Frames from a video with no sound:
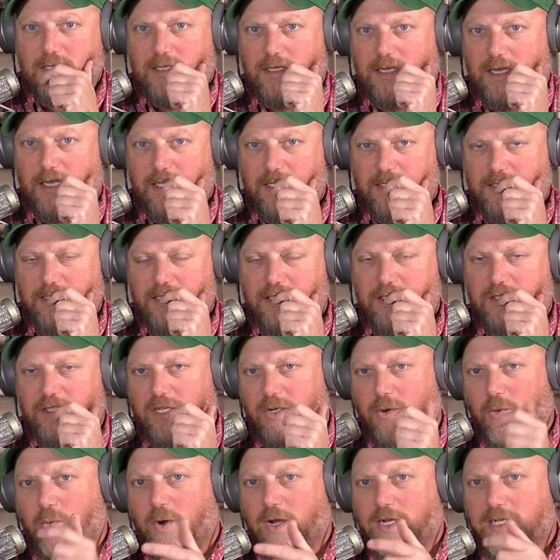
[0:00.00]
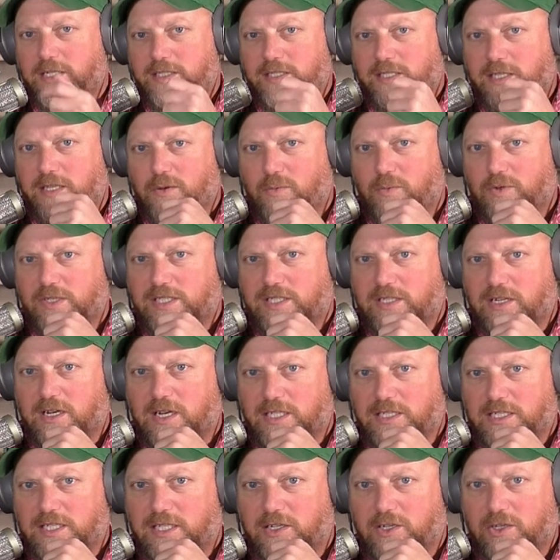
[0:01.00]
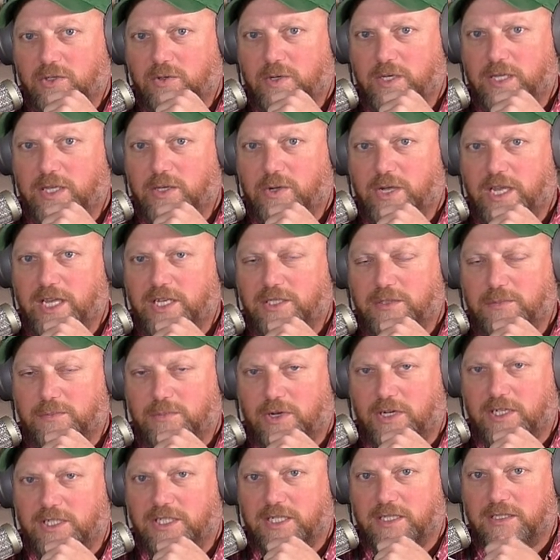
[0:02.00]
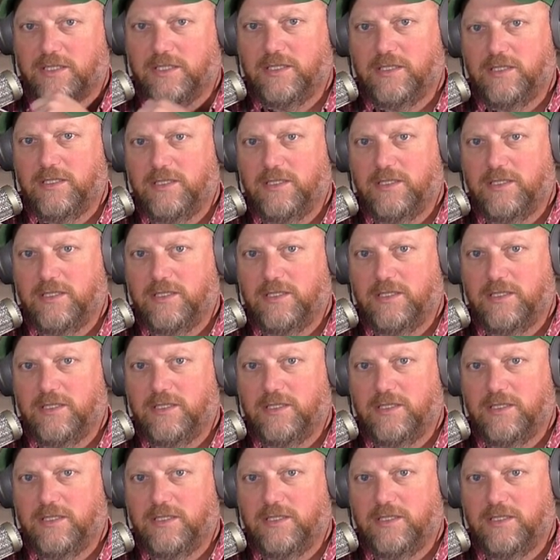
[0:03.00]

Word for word: Yeah, that's interesting. What is the Wisconsin Elk Relocation Project?